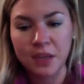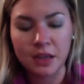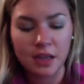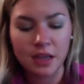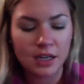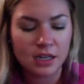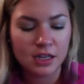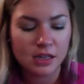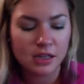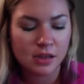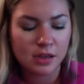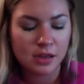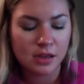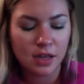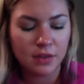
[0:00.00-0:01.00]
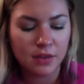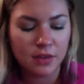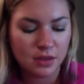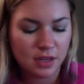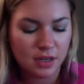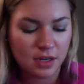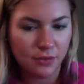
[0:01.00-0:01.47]
And I think
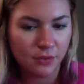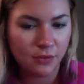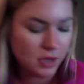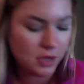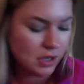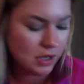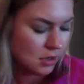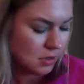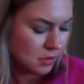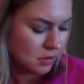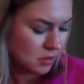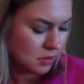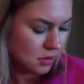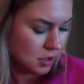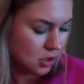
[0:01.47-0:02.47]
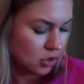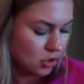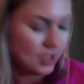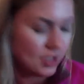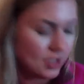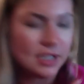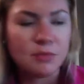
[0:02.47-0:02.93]
that if we,
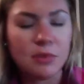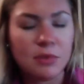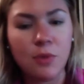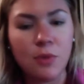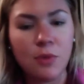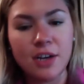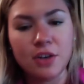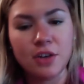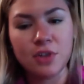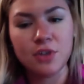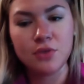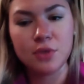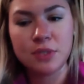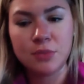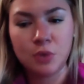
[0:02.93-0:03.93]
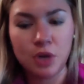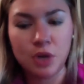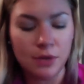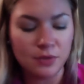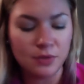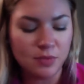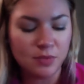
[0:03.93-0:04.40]
it says why don't we do this more
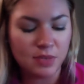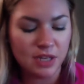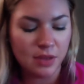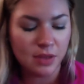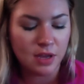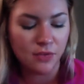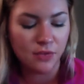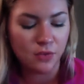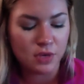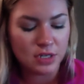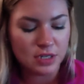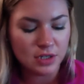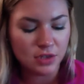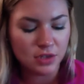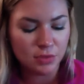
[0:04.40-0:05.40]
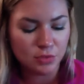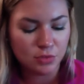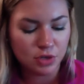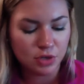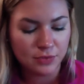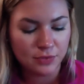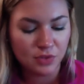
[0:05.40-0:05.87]
often, but I think if we did do it more
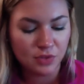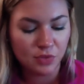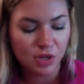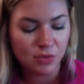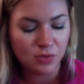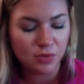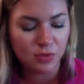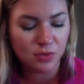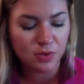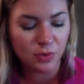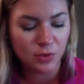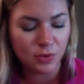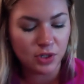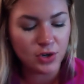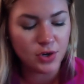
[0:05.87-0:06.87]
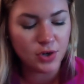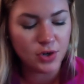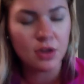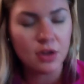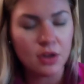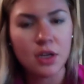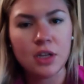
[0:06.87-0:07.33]
often, maybe we would
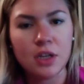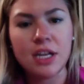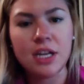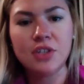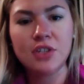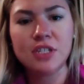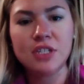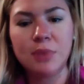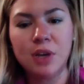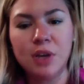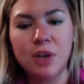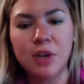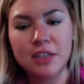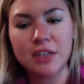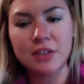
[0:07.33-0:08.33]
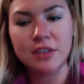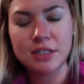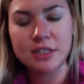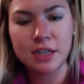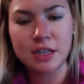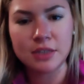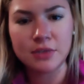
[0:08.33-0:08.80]
learn not just about like in this
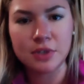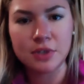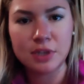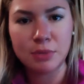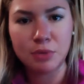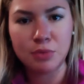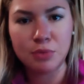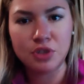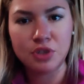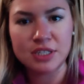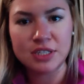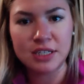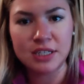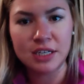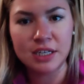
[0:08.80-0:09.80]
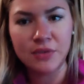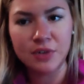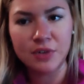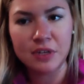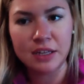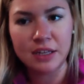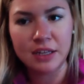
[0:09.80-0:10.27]
class, for example, but just like in
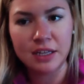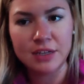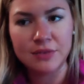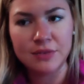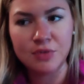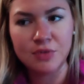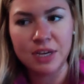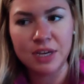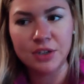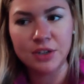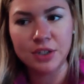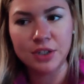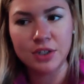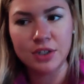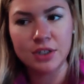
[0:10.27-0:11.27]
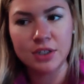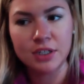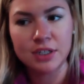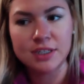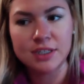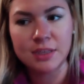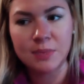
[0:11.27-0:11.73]
everyday life, you might learn
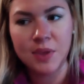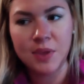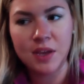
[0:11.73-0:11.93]
something